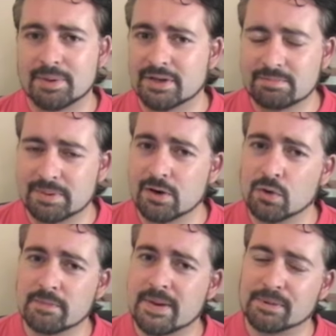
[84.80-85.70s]
but
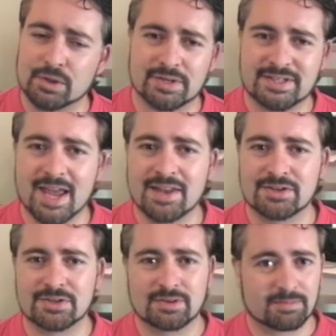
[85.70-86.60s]
all the people who
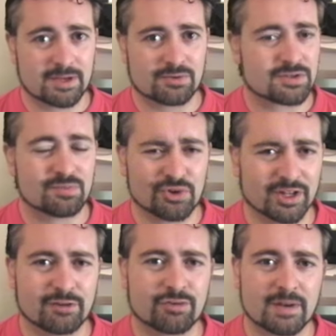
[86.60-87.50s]
attend too. You meet some
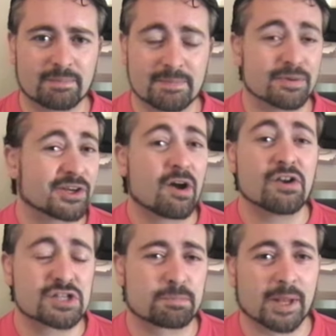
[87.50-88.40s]
really fun people. The
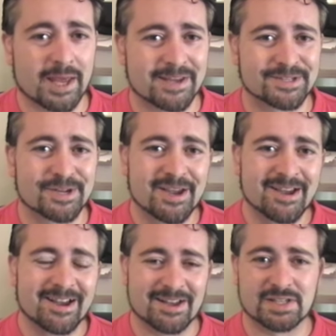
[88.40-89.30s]
cosplayers
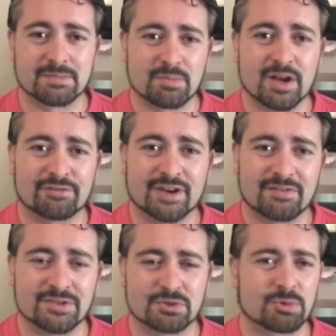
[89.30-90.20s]
are some of my
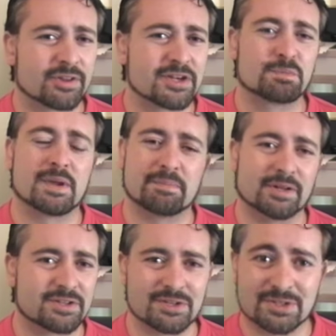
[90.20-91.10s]
favourites as well. Those
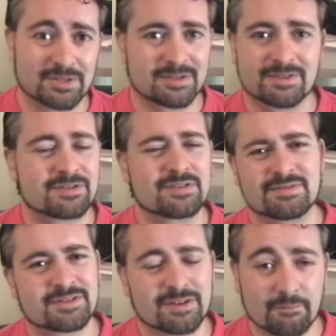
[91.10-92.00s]
people are just
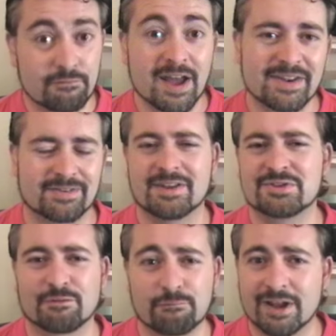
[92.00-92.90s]
fun.
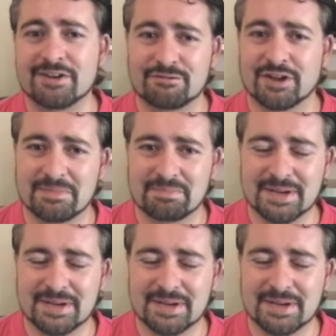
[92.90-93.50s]
Those are fun